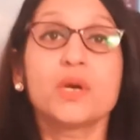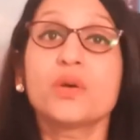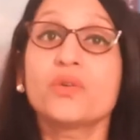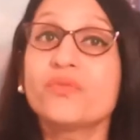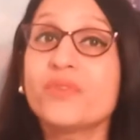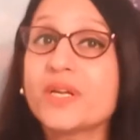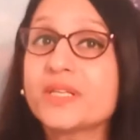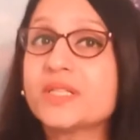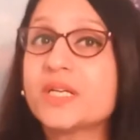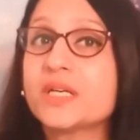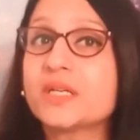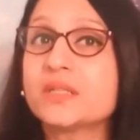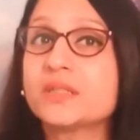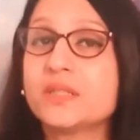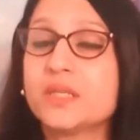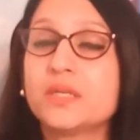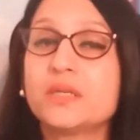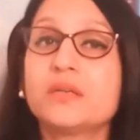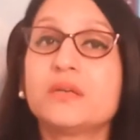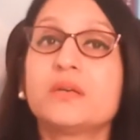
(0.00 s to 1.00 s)
whether
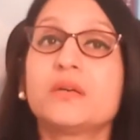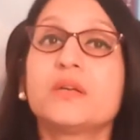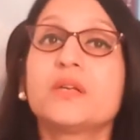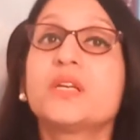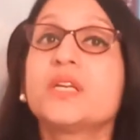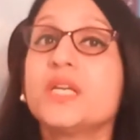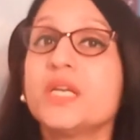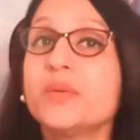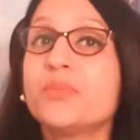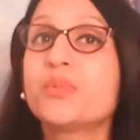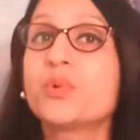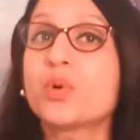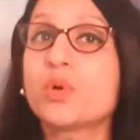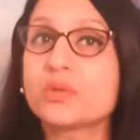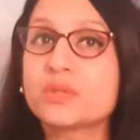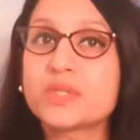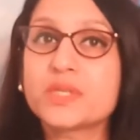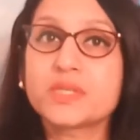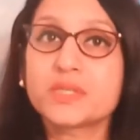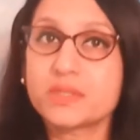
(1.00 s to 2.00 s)
the
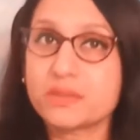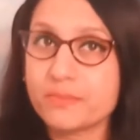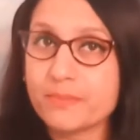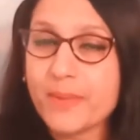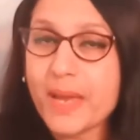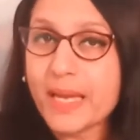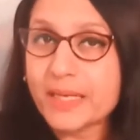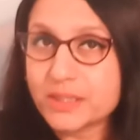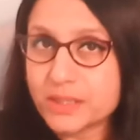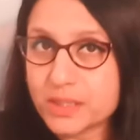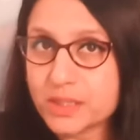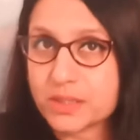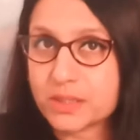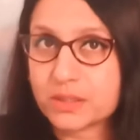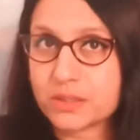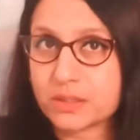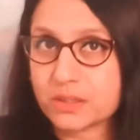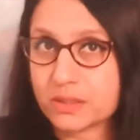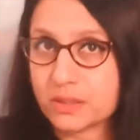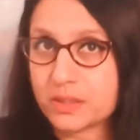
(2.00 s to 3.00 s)
reprocessed
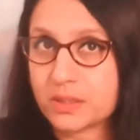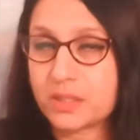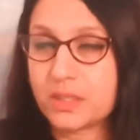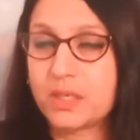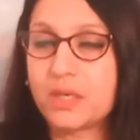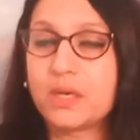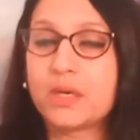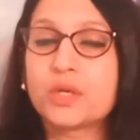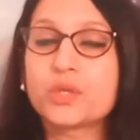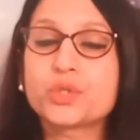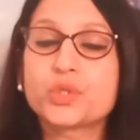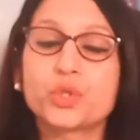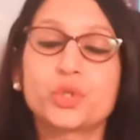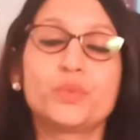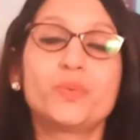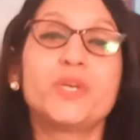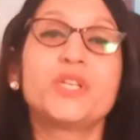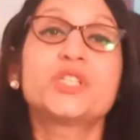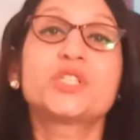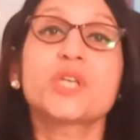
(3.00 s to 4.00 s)
batches
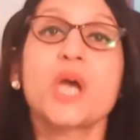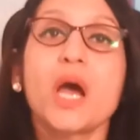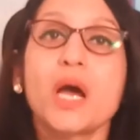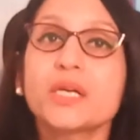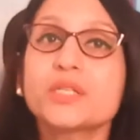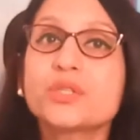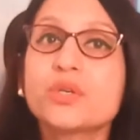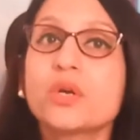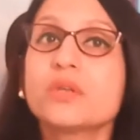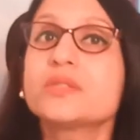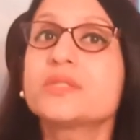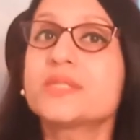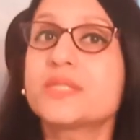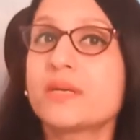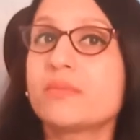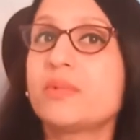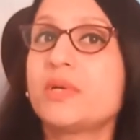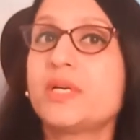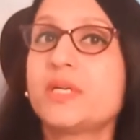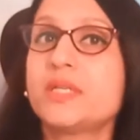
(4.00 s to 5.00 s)
should be charged on
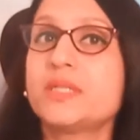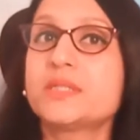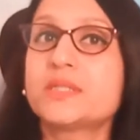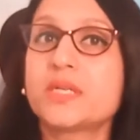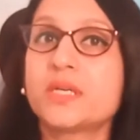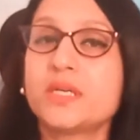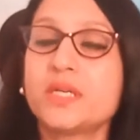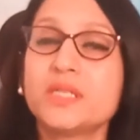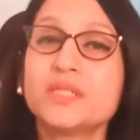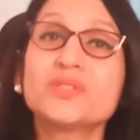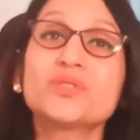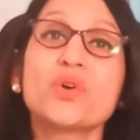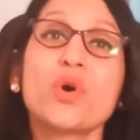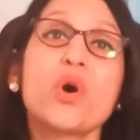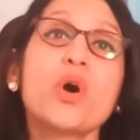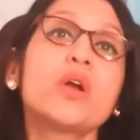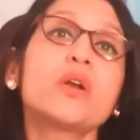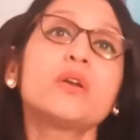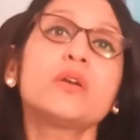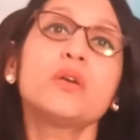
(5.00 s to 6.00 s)
stability studies
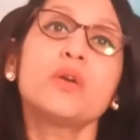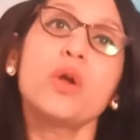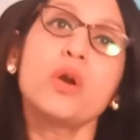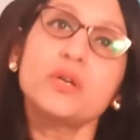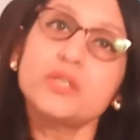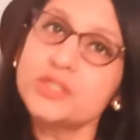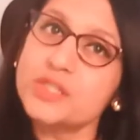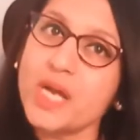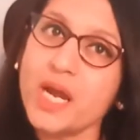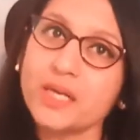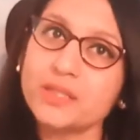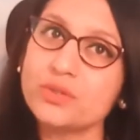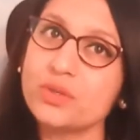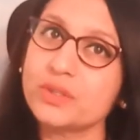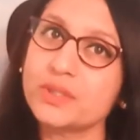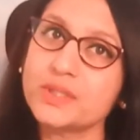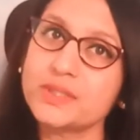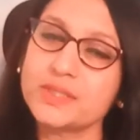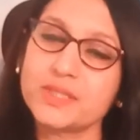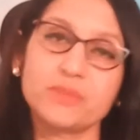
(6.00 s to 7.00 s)
or not charged
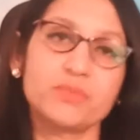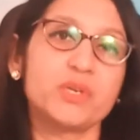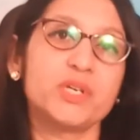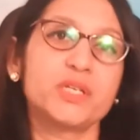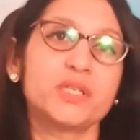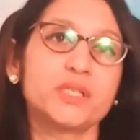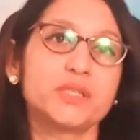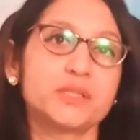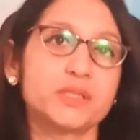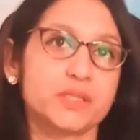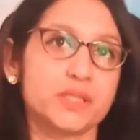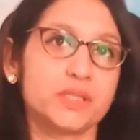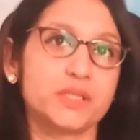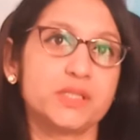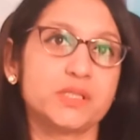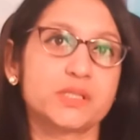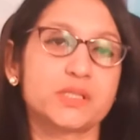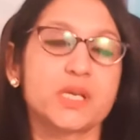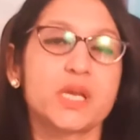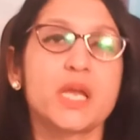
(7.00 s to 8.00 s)
on the stability
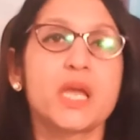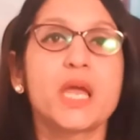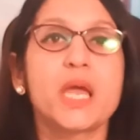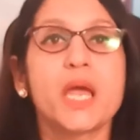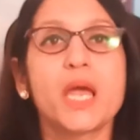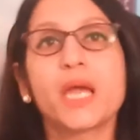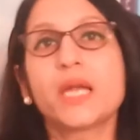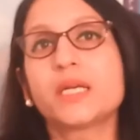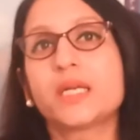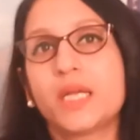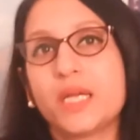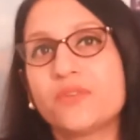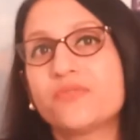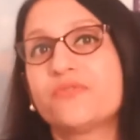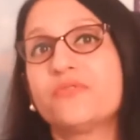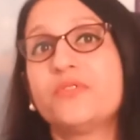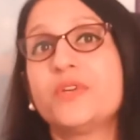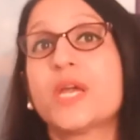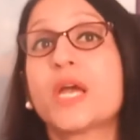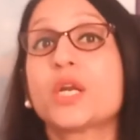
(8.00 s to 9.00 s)
studies, and
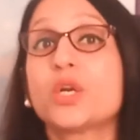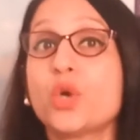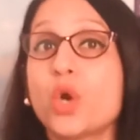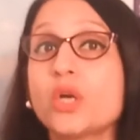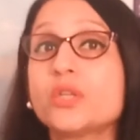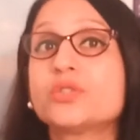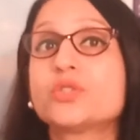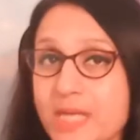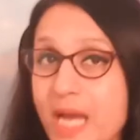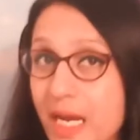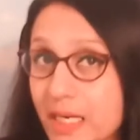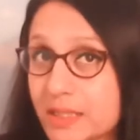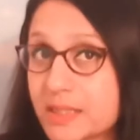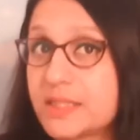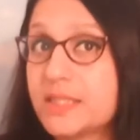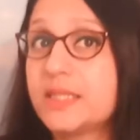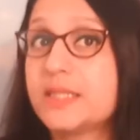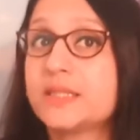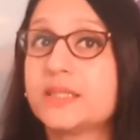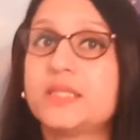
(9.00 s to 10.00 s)
if we are not
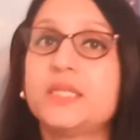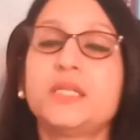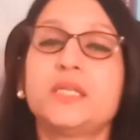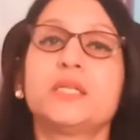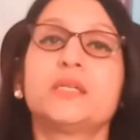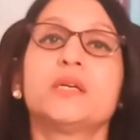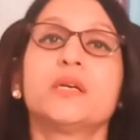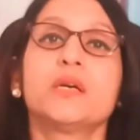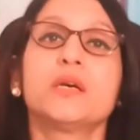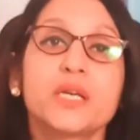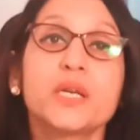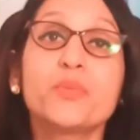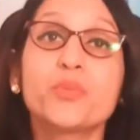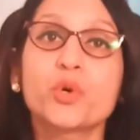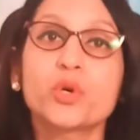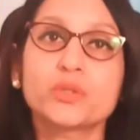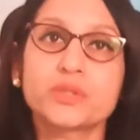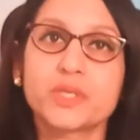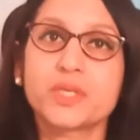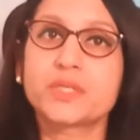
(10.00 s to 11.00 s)
charging the
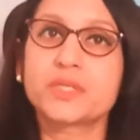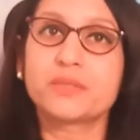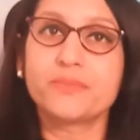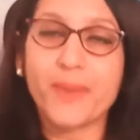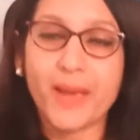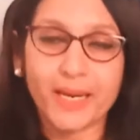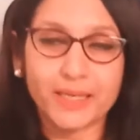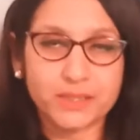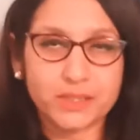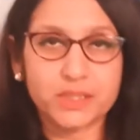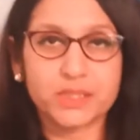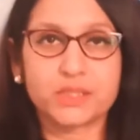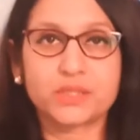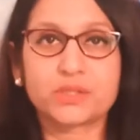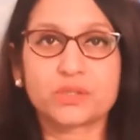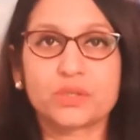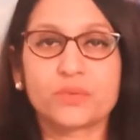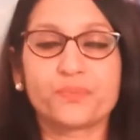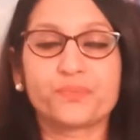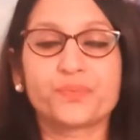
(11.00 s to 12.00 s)
reprocessed
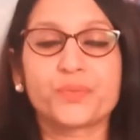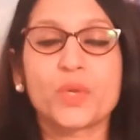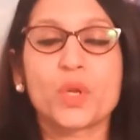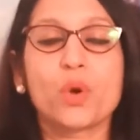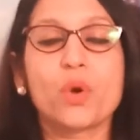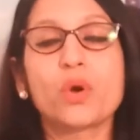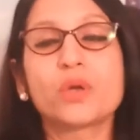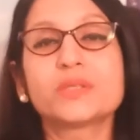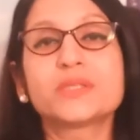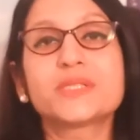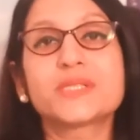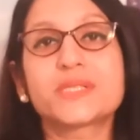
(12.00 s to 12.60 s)
batches on